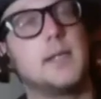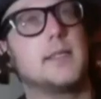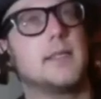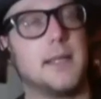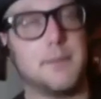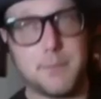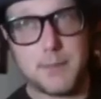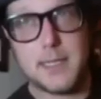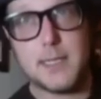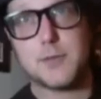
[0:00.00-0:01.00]
Like
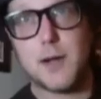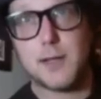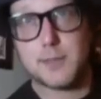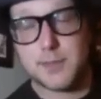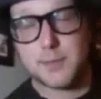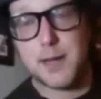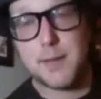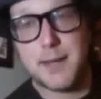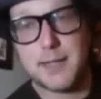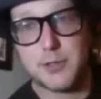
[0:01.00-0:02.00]
Keith Ross is my
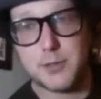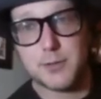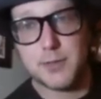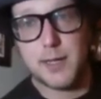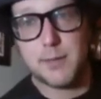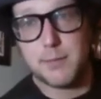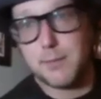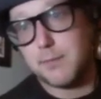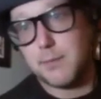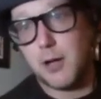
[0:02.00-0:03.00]
magical name.
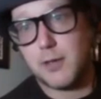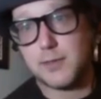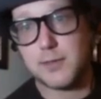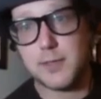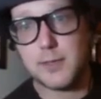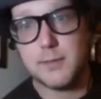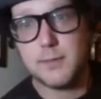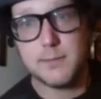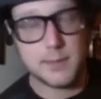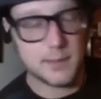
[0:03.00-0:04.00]
Honestly,
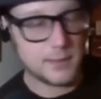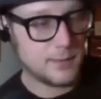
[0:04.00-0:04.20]
you know.